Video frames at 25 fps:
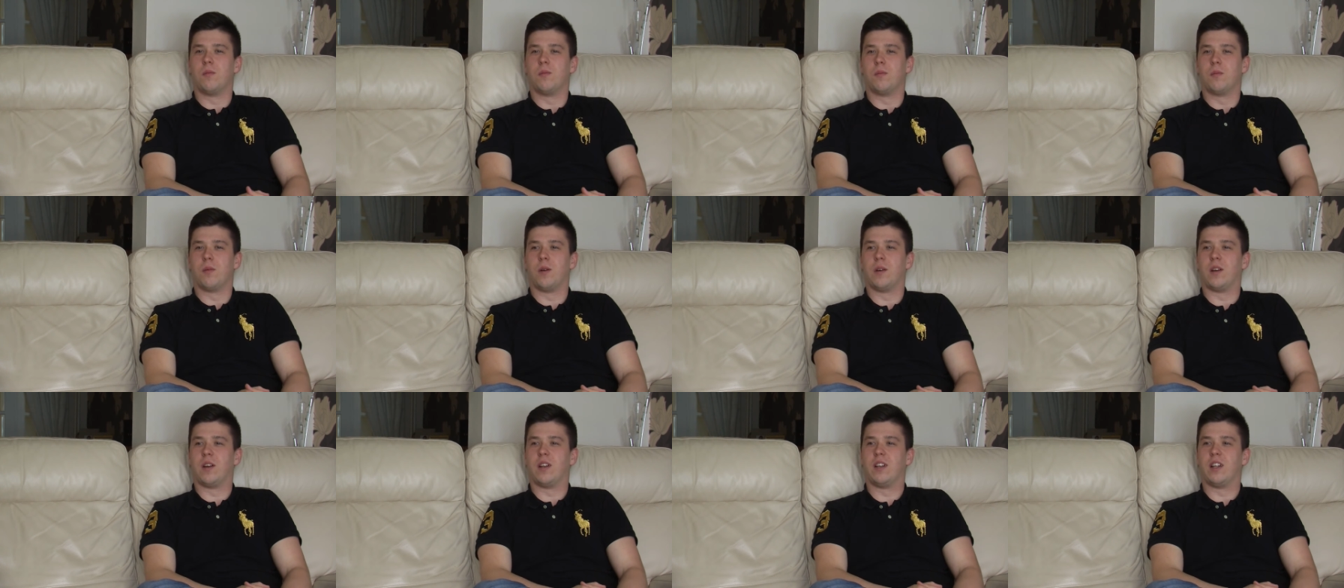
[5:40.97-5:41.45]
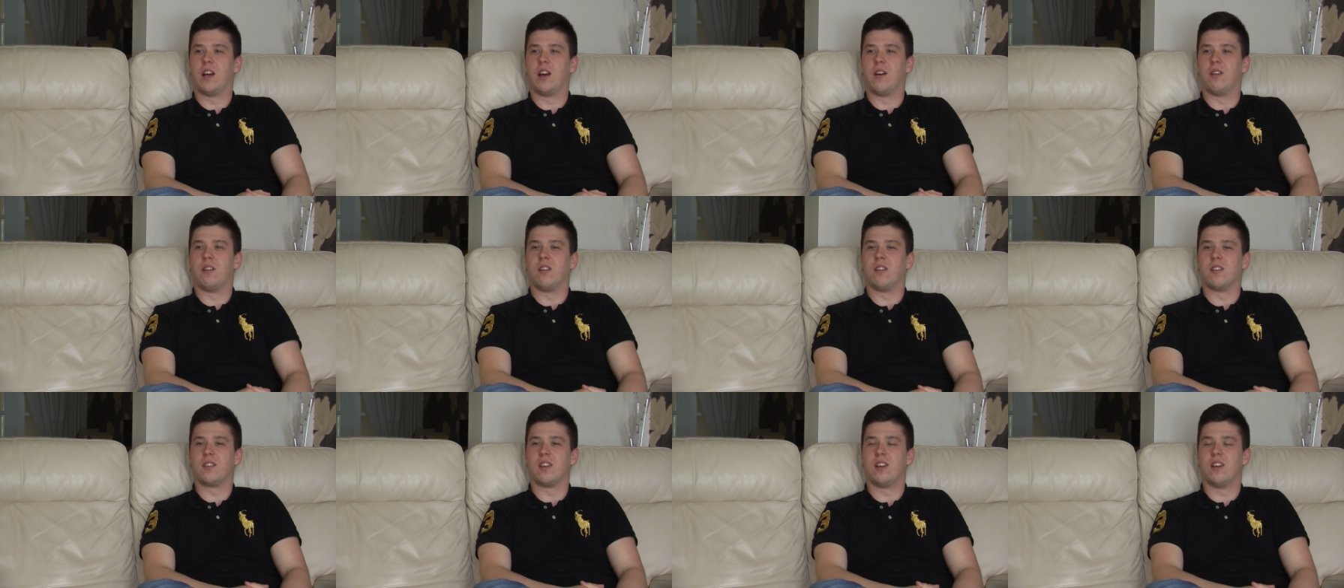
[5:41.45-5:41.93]
broken down
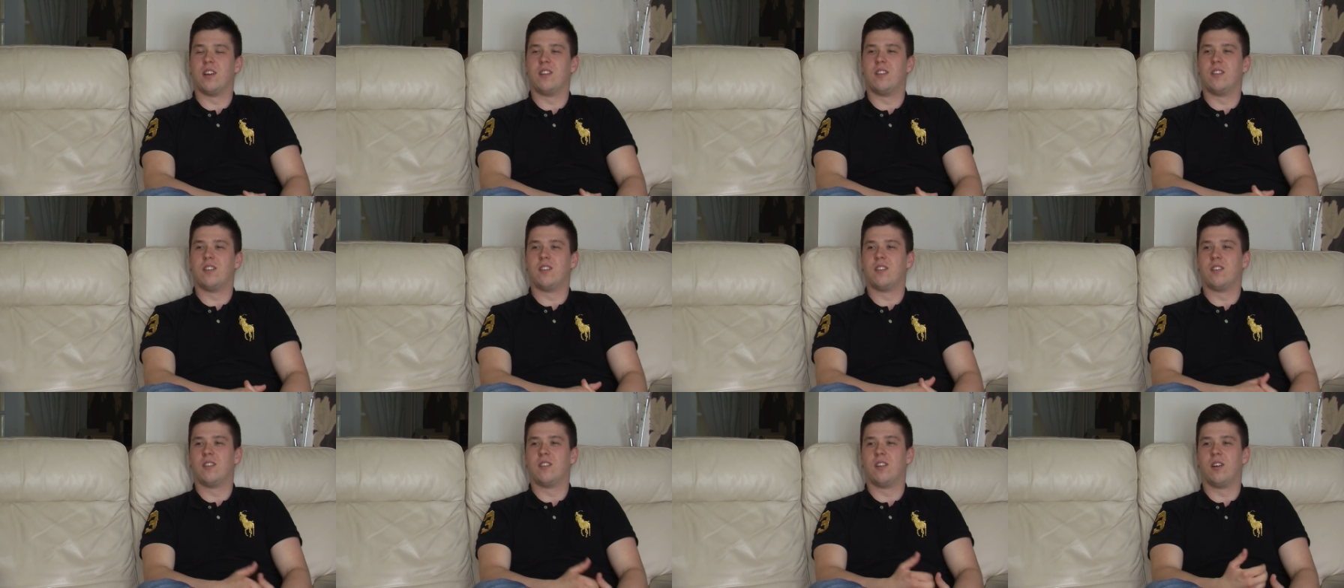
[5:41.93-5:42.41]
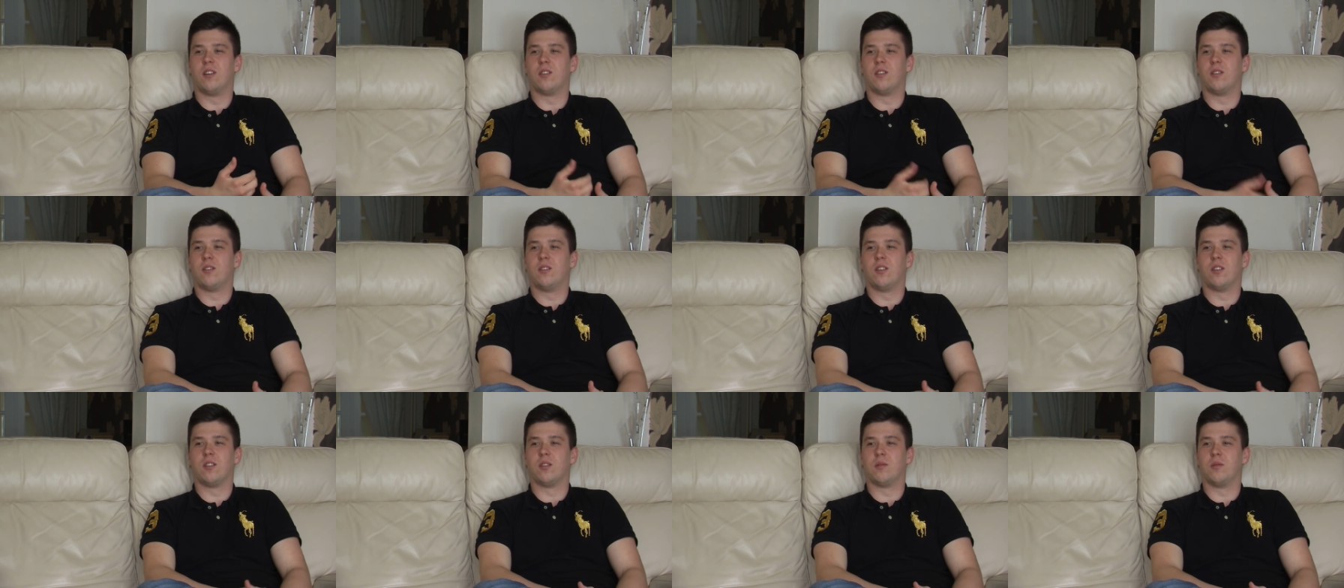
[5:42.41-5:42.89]
and I said I,
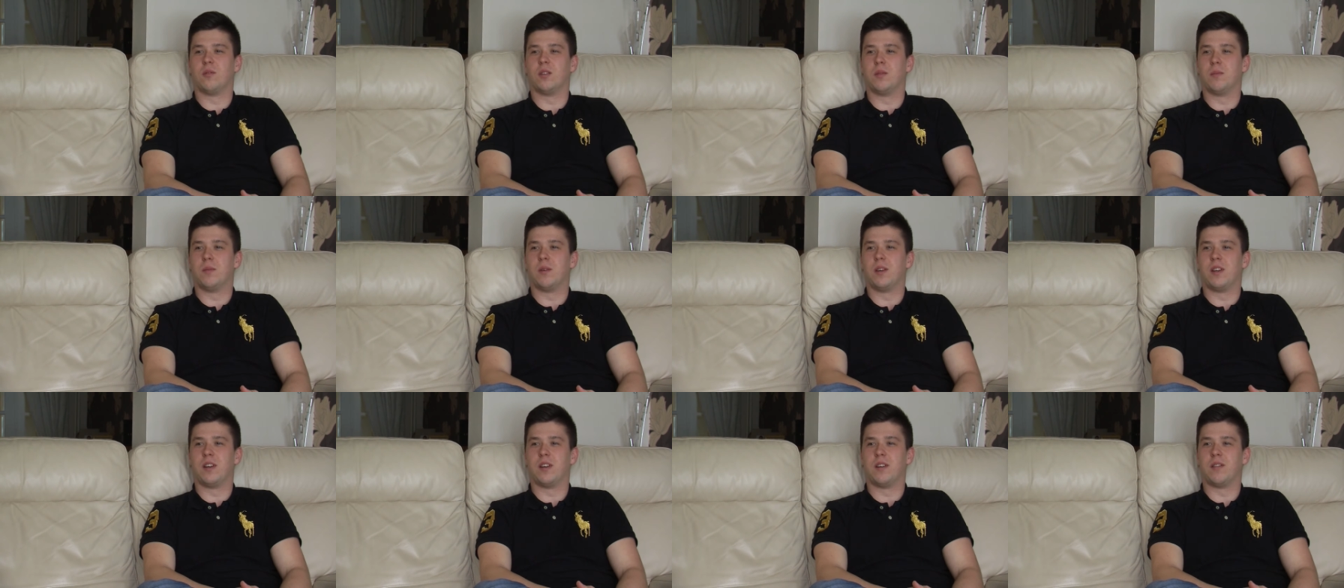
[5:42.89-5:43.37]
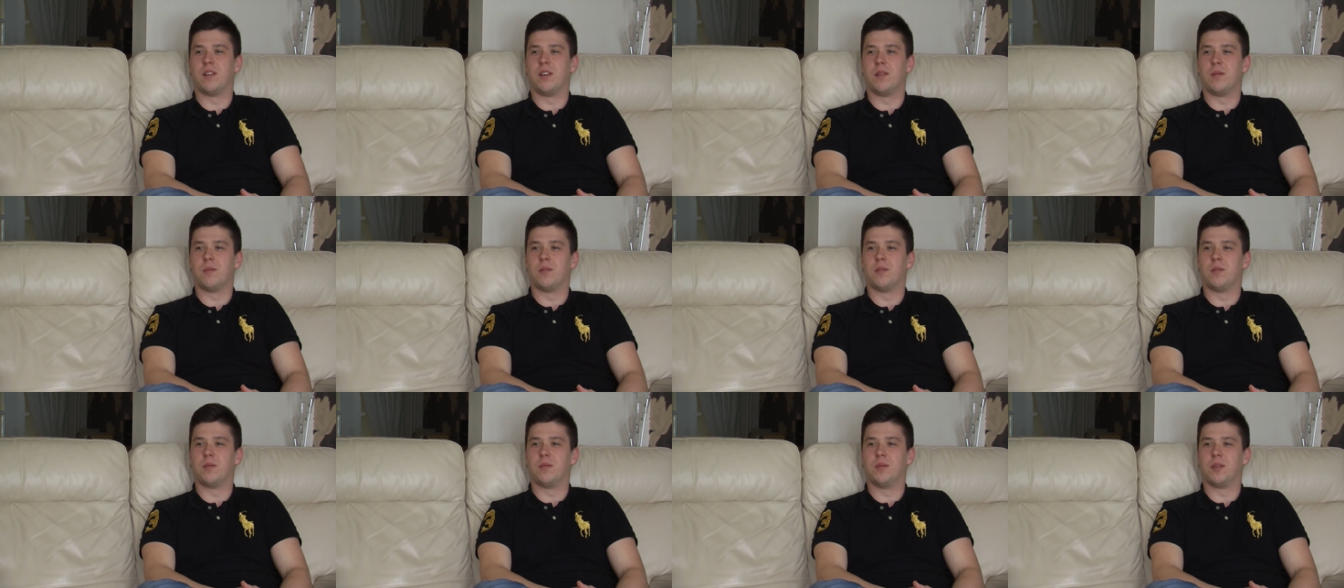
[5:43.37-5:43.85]
I don't want to be here
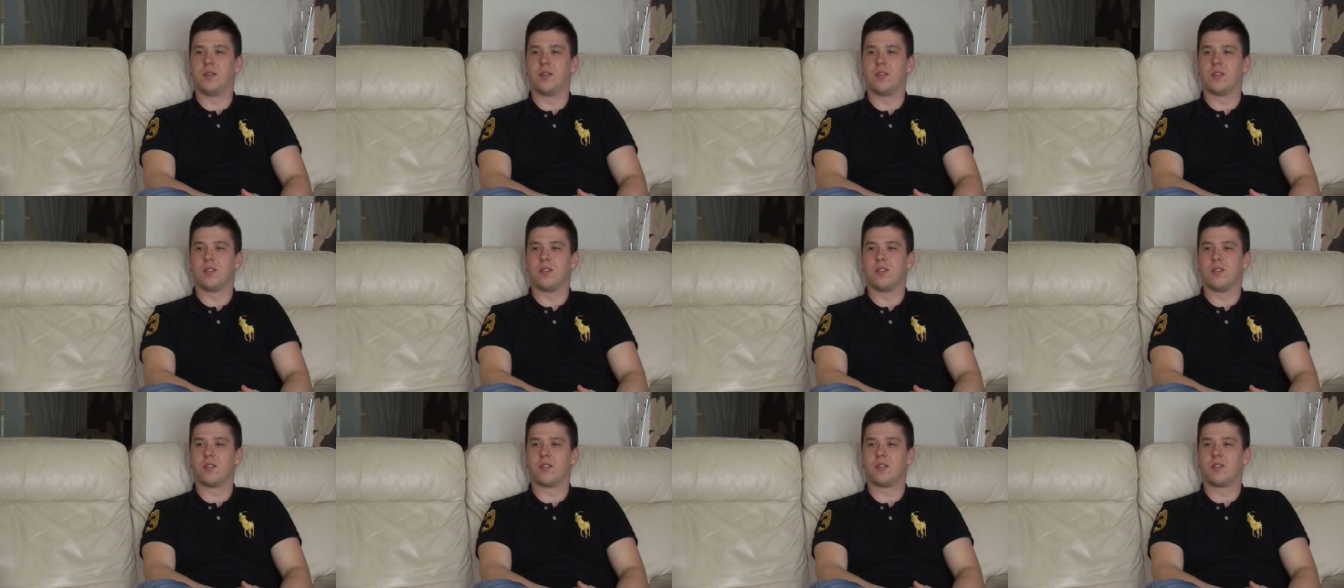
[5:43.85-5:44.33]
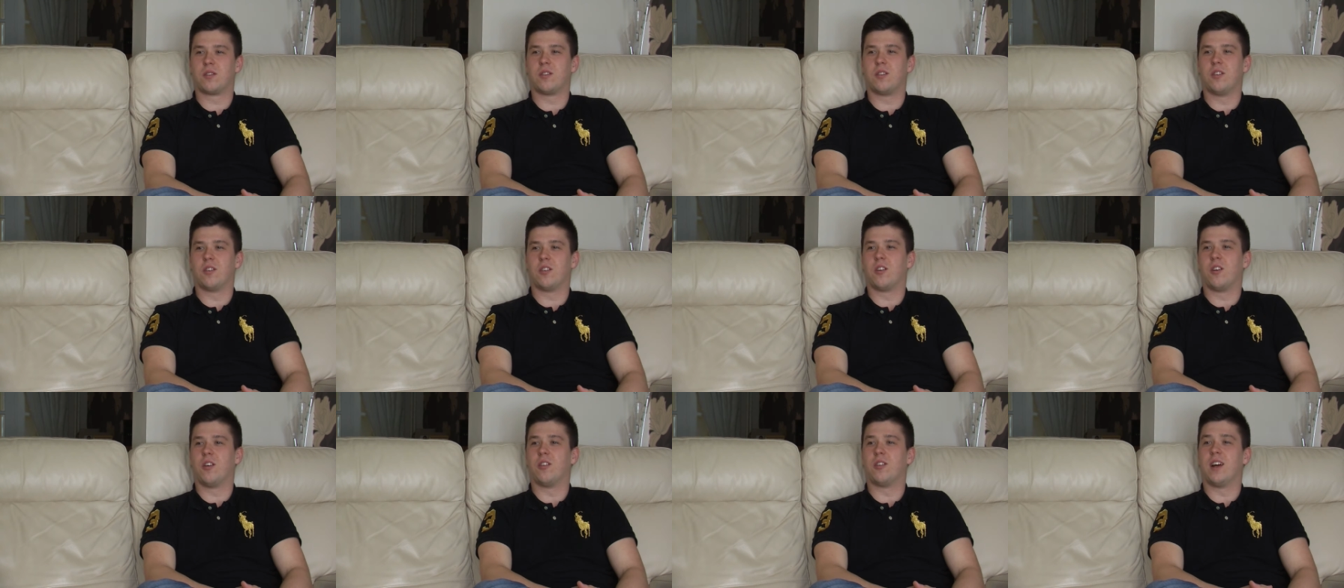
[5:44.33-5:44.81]
anymore because I just I
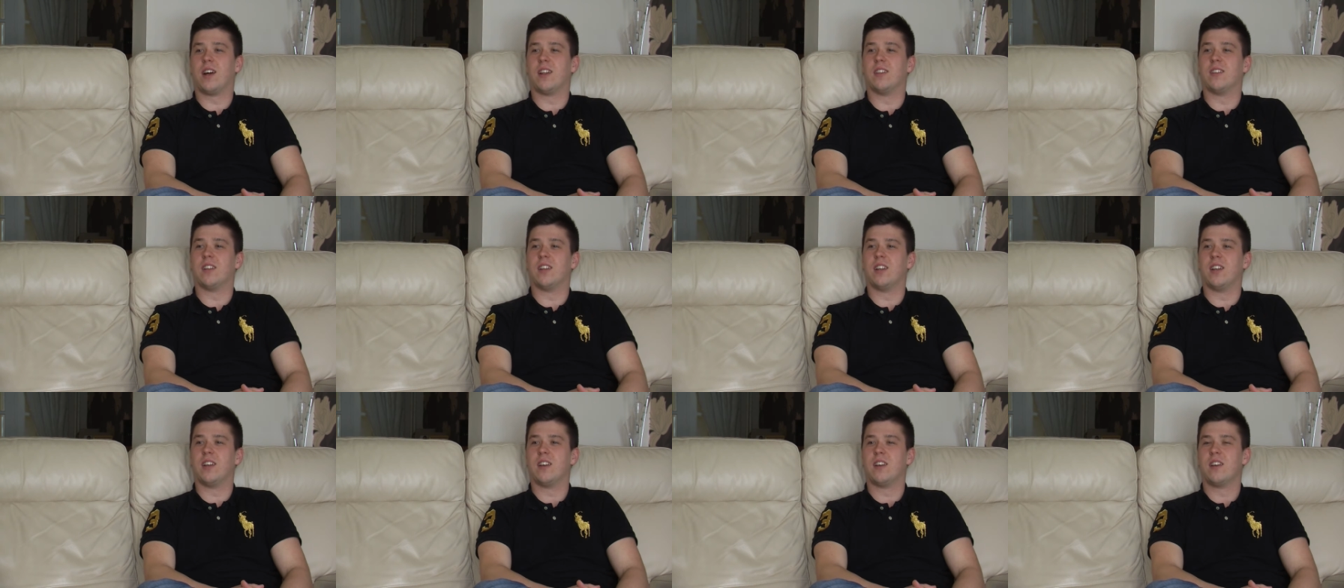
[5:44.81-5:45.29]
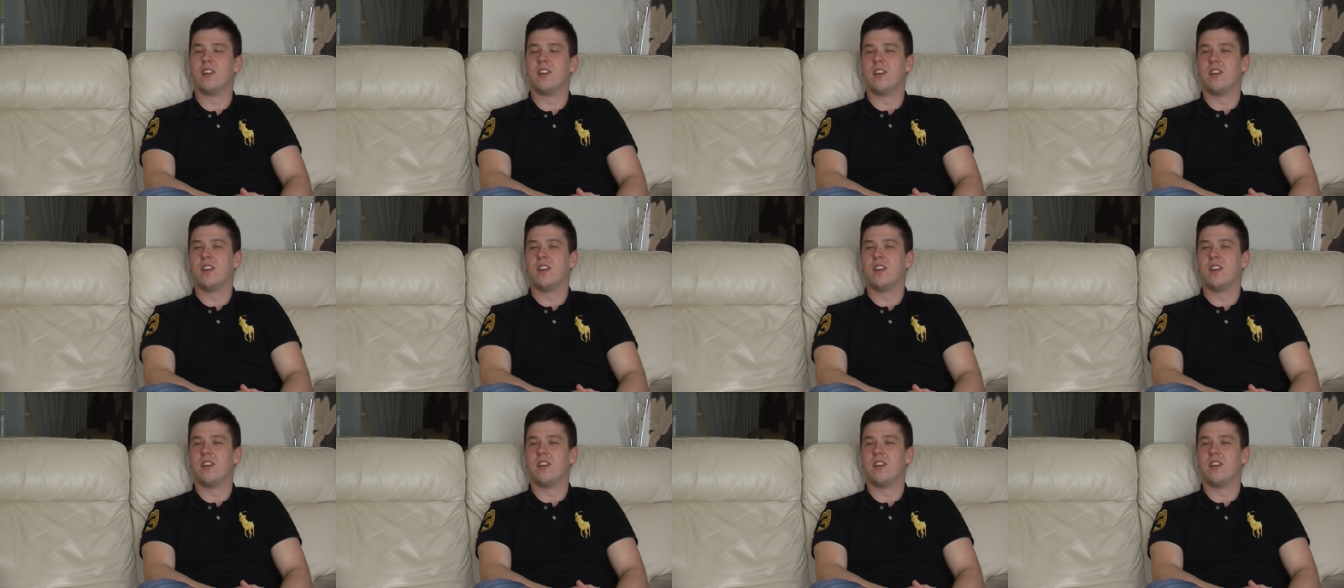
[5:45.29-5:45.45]
can't handle it